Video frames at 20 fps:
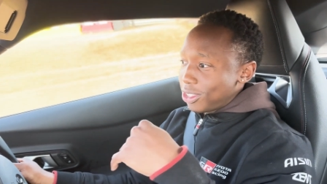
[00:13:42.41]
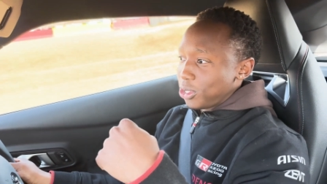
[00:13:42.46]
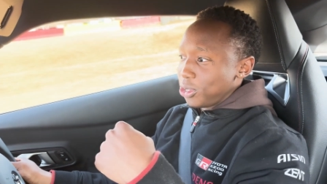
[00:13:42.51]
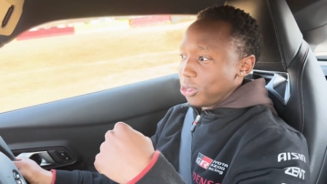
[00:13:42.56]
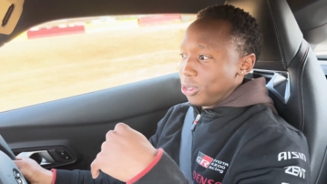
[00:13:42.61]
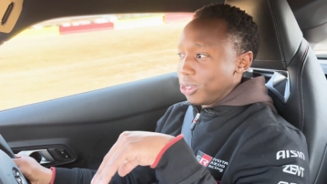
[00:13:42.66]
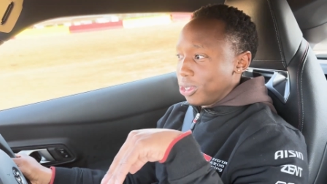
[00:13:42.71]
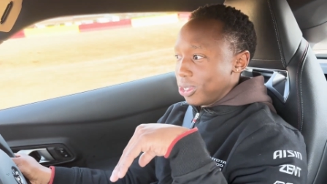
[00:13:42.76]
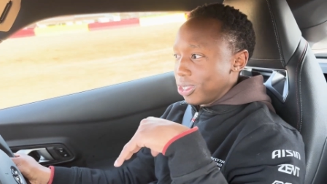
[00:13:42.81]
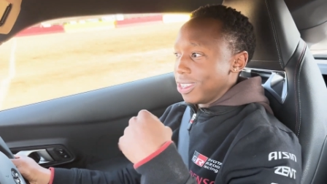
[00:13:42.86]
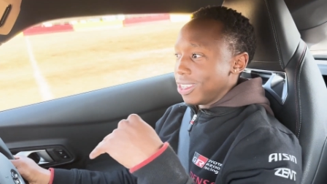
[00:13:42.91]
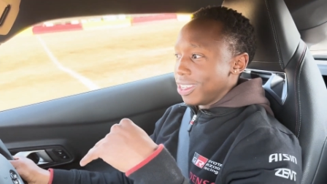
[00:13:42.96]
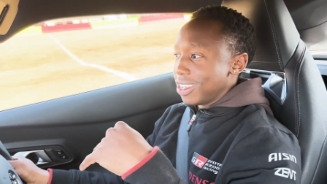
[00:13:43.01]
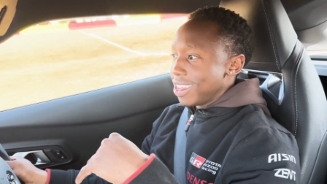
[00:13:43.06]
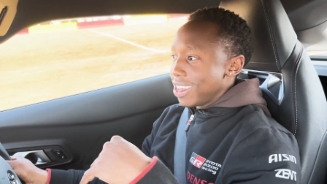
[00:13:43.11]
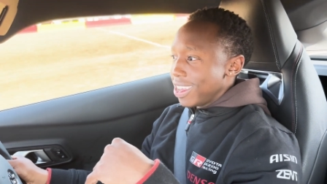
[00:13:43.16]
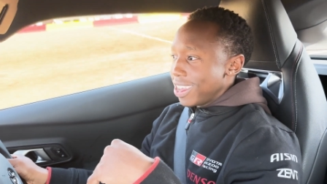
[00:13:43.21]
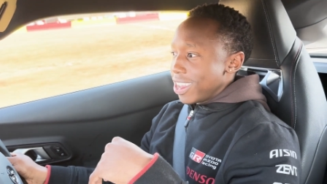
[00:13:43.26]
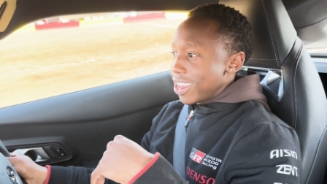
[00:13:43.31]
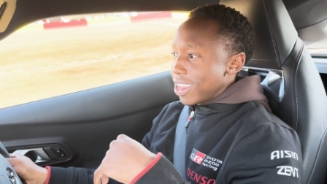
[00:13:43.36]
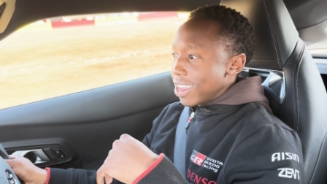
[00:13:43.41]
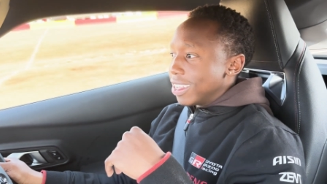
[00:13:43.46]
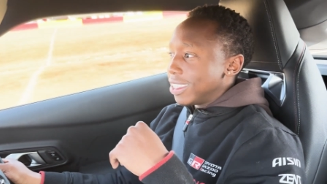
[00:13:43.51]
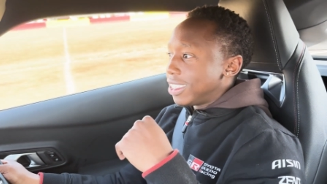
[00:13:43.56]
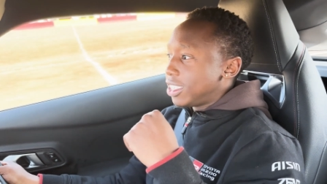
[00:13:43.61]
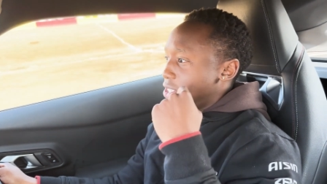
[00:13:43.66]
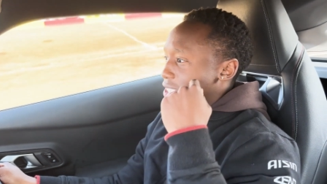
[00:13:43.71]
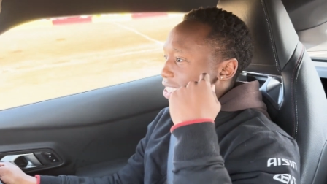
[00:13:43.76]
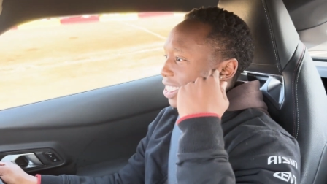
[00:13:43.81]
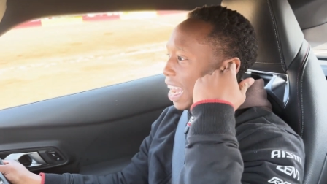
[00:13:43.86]
to slide
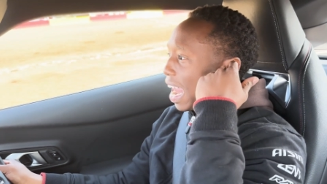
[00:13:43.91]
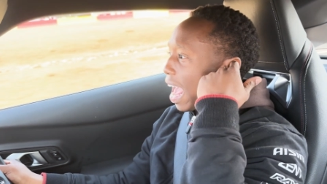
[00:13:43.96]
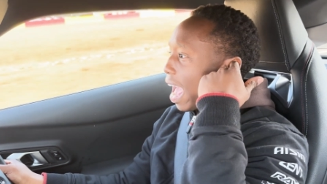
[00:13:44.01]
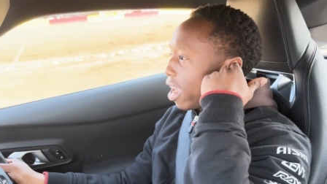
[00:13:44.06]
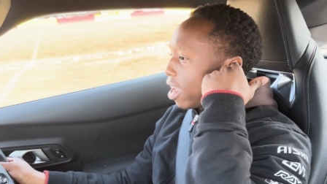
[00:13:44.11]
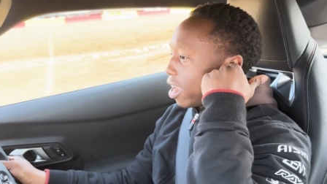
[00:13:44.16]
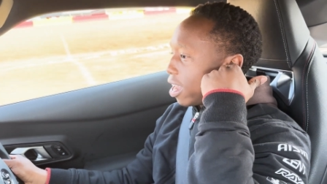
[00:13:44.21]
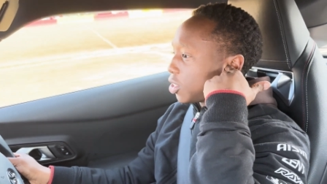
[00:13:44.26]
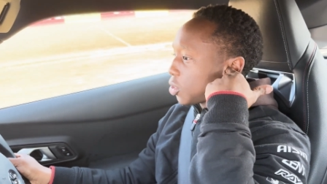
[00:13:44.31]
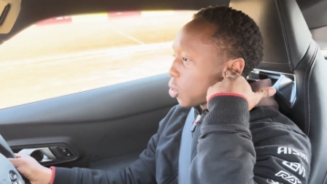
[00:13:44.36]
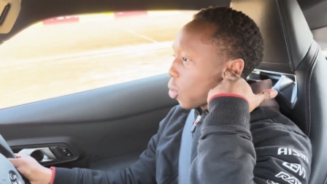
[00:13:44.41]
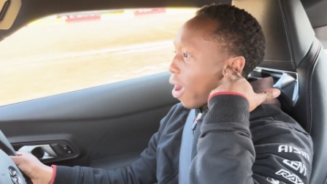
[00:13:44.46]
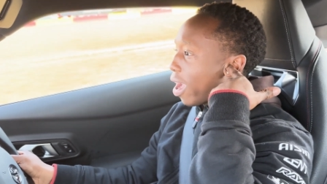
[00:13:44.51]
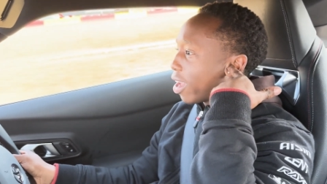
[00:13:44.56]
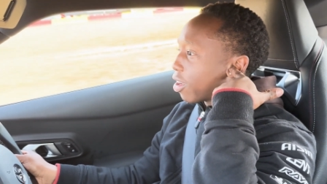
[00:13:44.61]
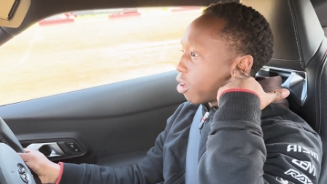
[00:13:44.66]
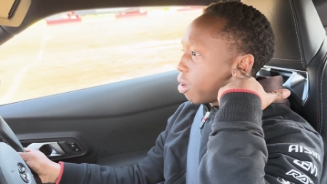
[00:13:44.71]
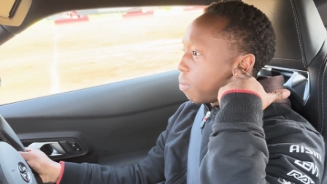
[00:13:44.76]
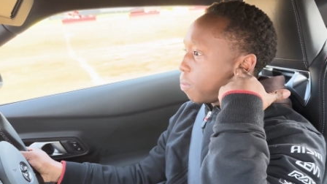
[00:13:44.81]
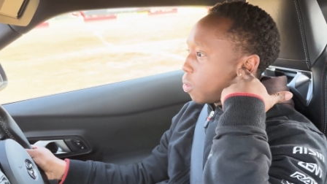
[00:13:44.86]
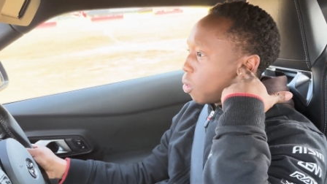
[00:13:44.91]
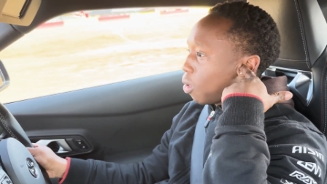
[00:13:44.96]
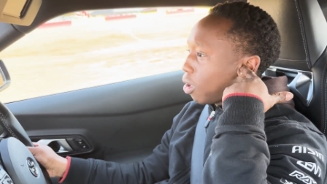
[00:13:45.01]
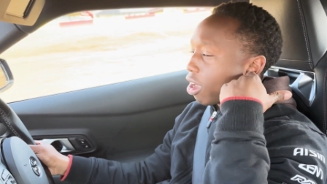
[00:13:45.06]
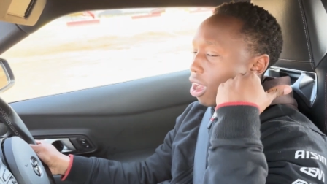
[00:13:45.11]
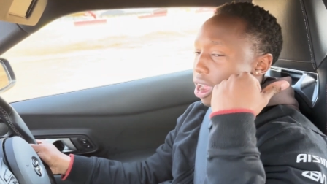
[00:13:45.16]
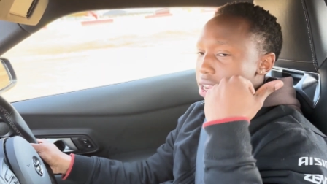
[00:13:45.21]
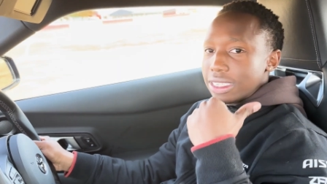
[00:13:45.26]
to slide it's quite grippy what